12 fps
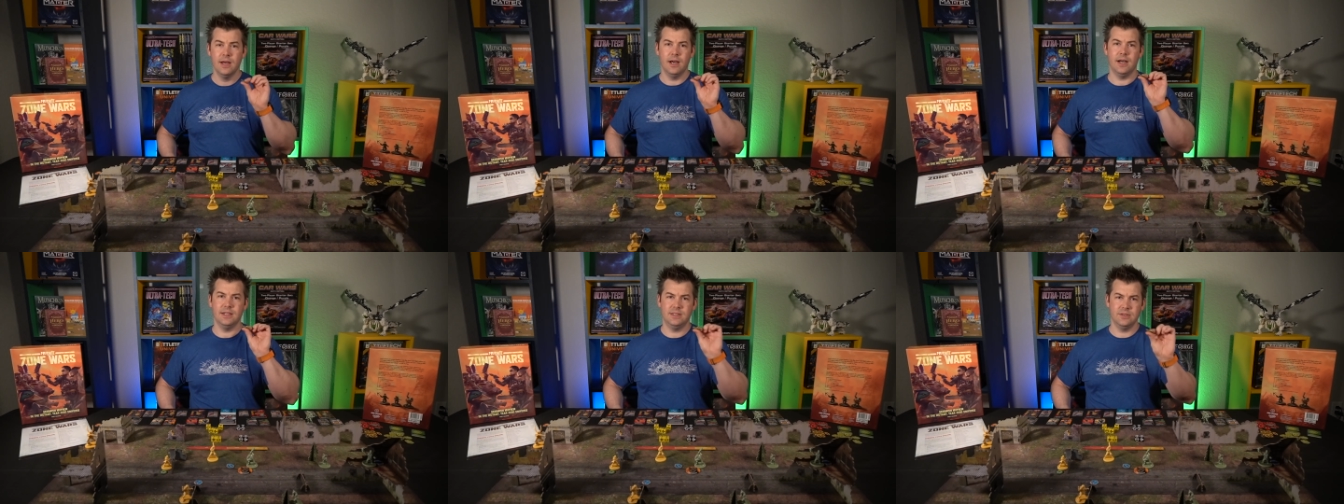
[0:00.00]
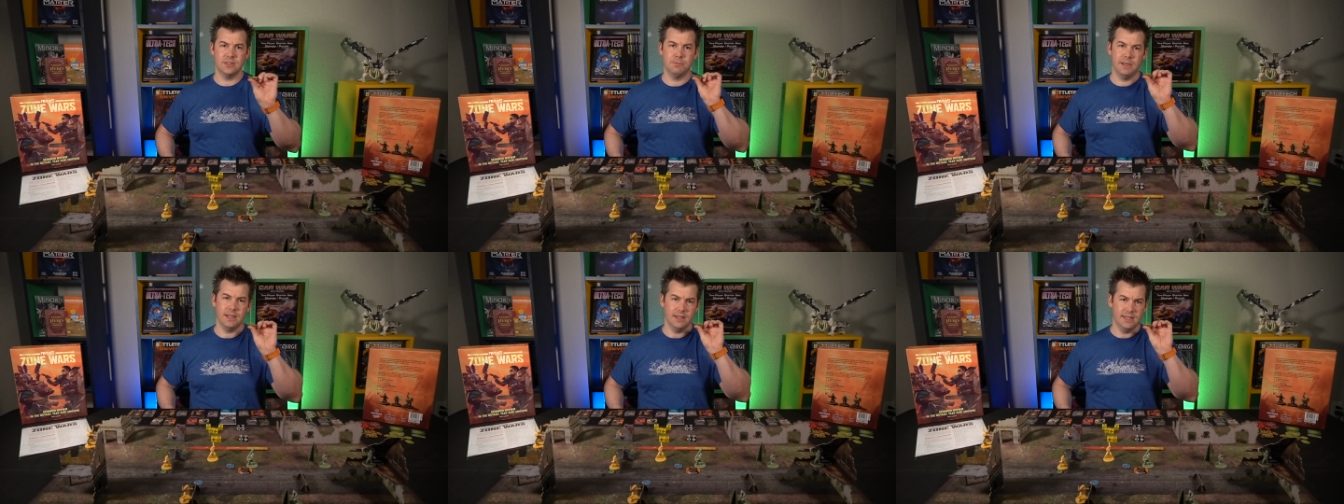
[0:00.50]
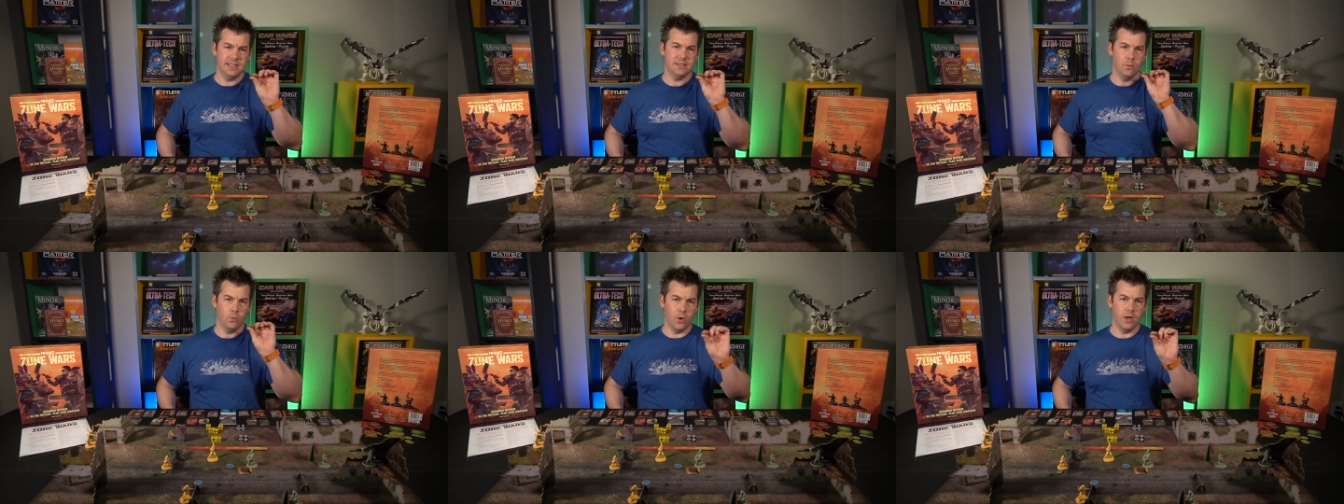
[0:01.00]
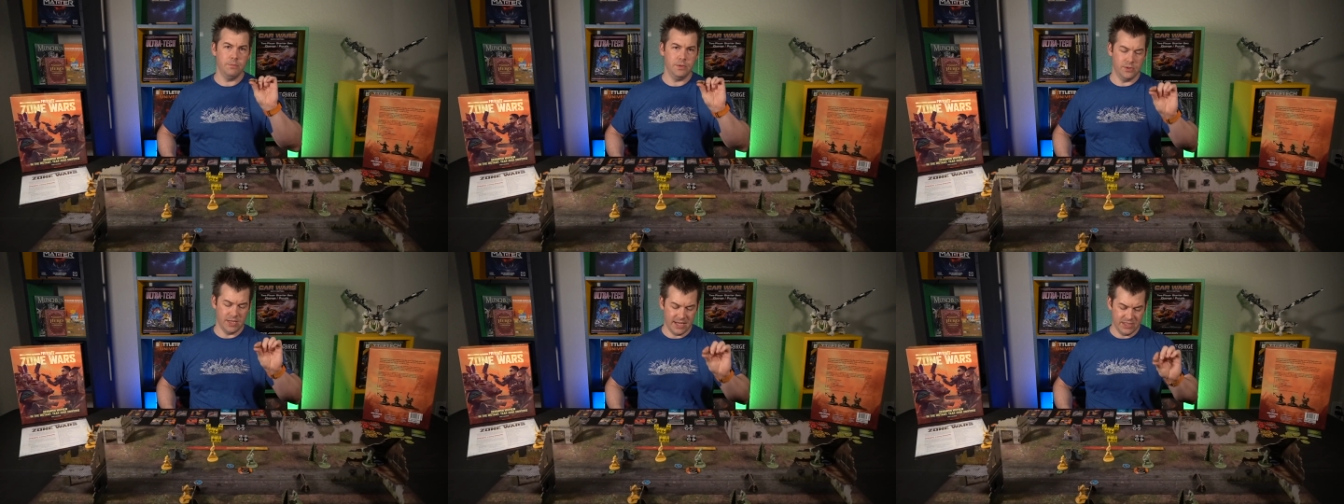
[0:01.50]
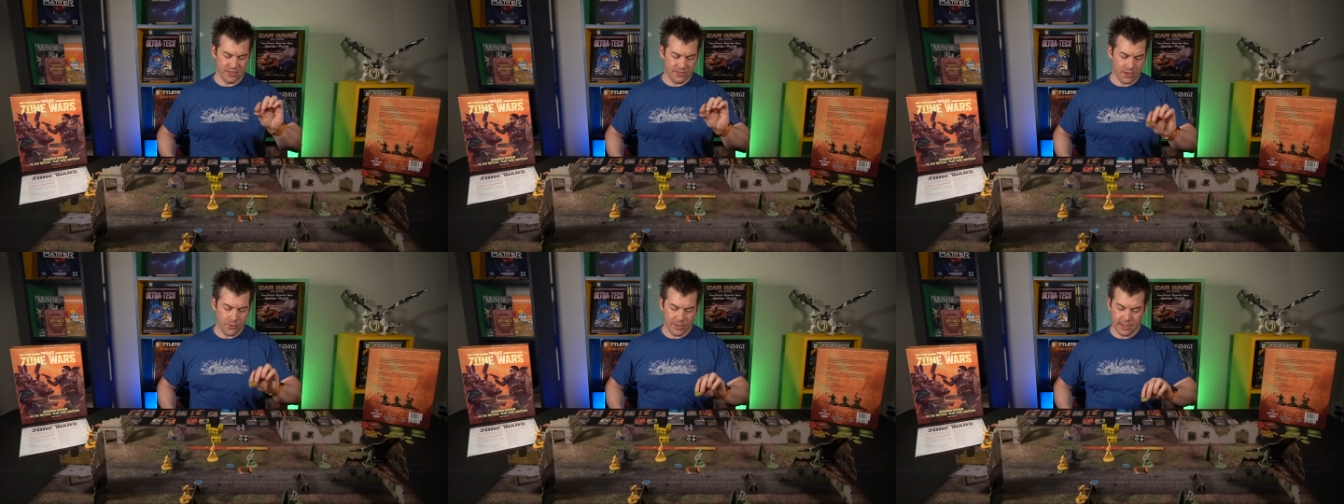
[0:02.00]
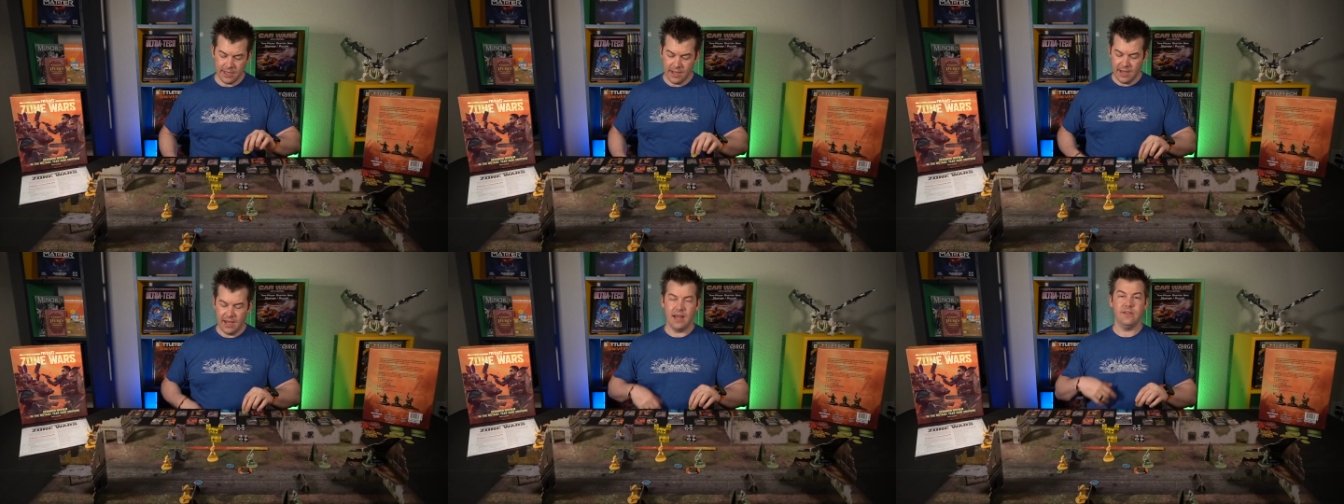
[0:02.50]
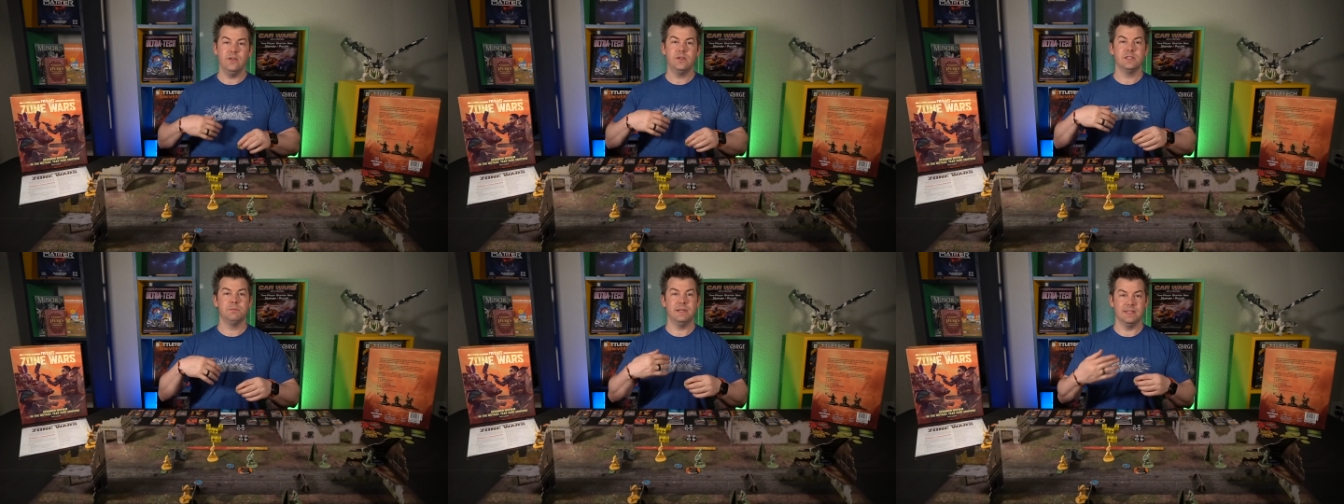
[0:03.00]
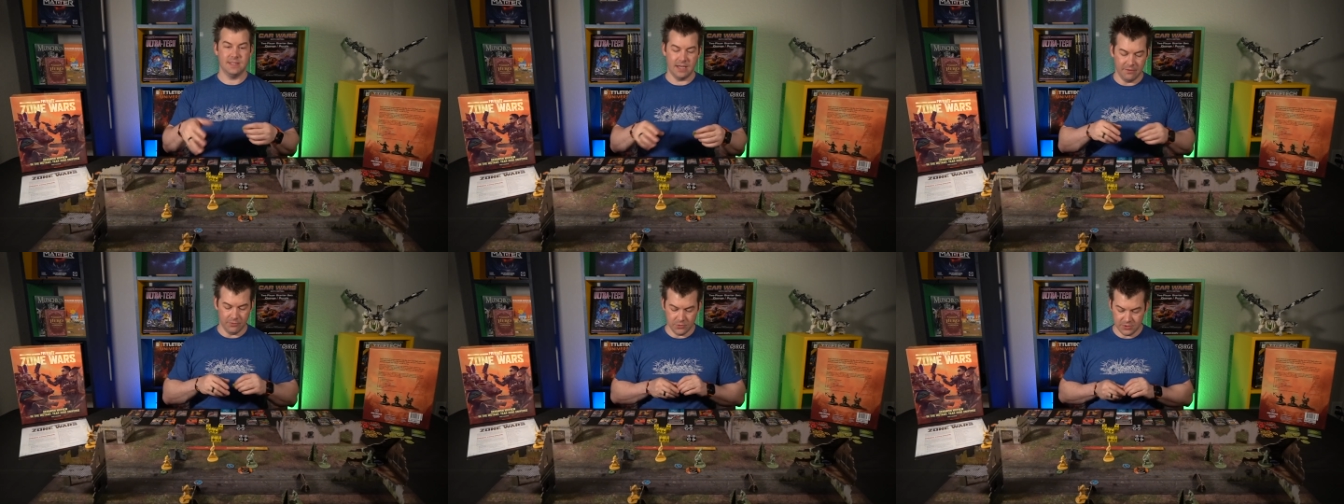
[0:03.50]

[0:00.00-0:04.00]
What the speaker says: to expend at least 1 mutation token, and then you can spend several.